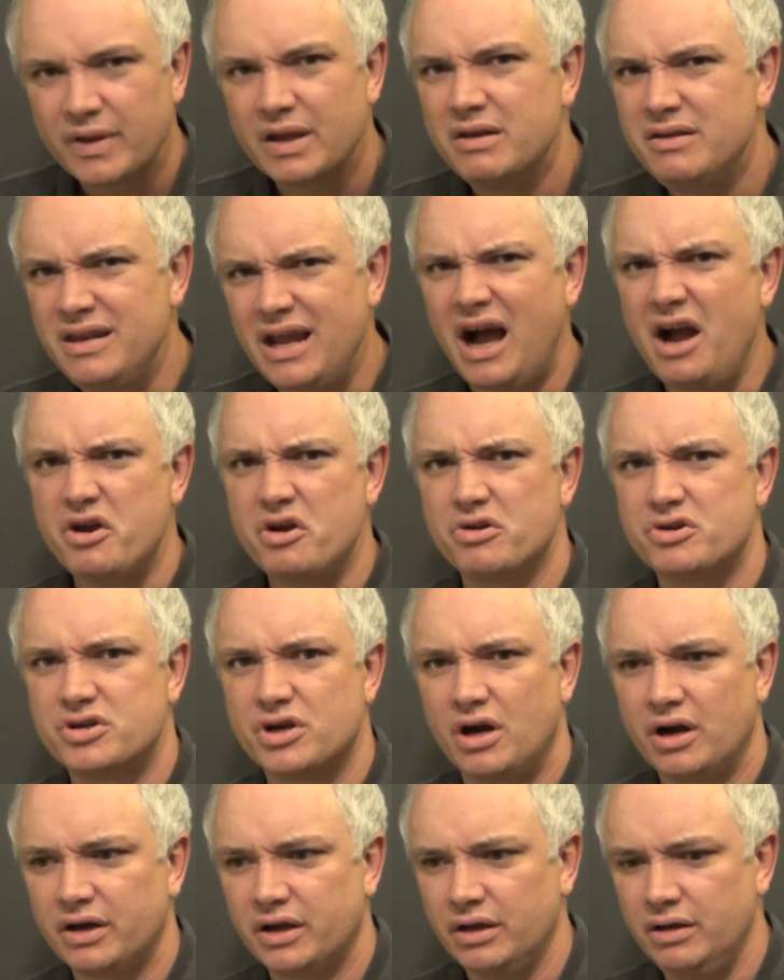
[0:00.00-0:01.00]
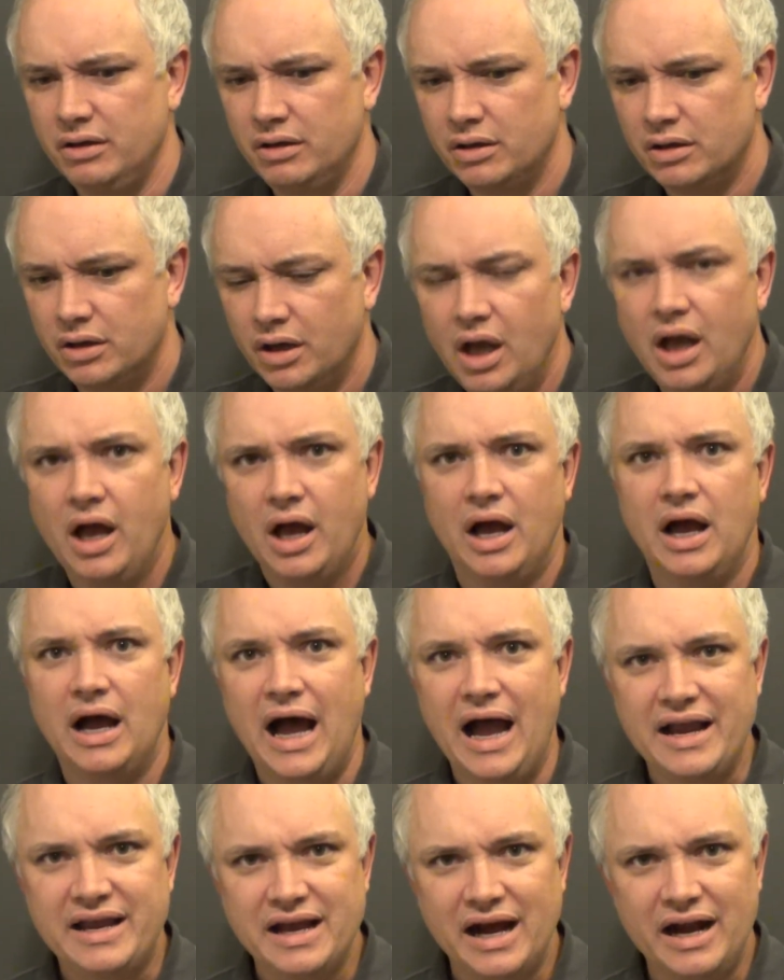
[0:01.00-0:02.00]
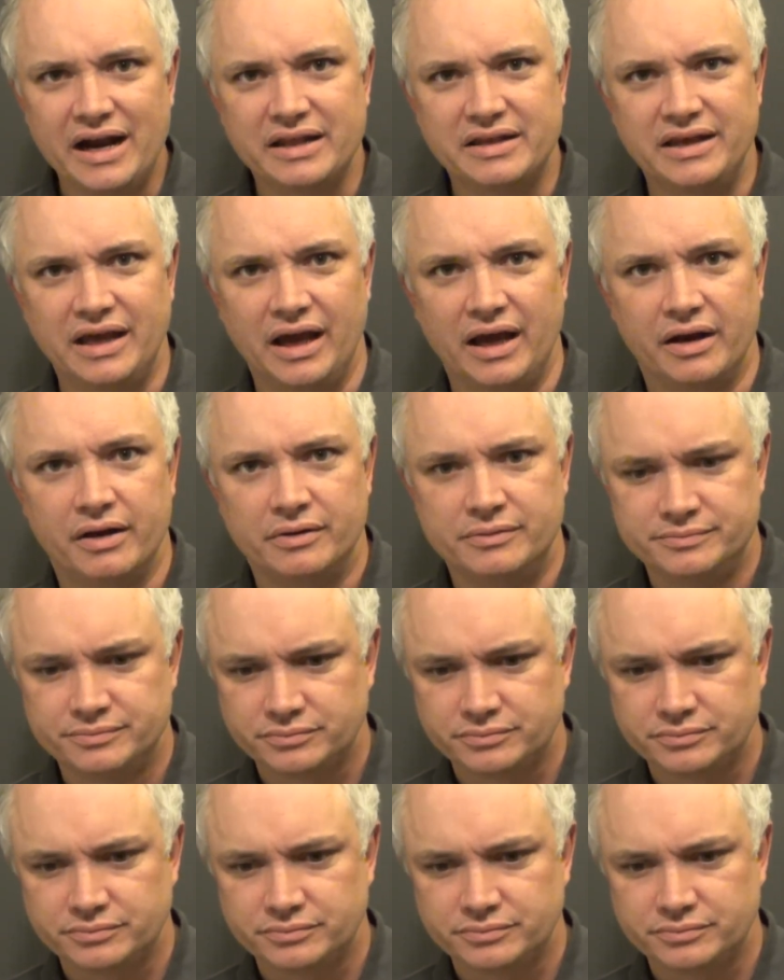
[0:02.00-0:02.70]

Now you're talking. "I got it, Dad."